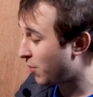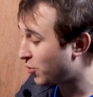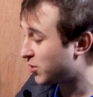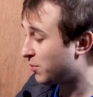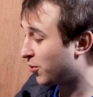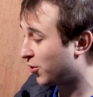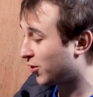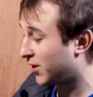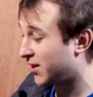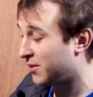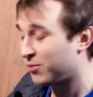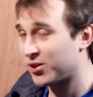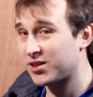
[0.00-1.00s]
most
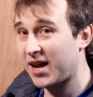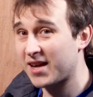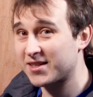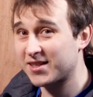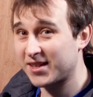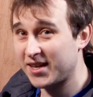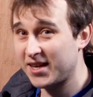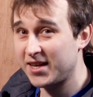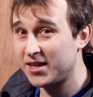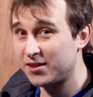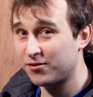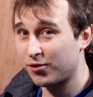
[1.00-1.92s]
importantly because it has the keys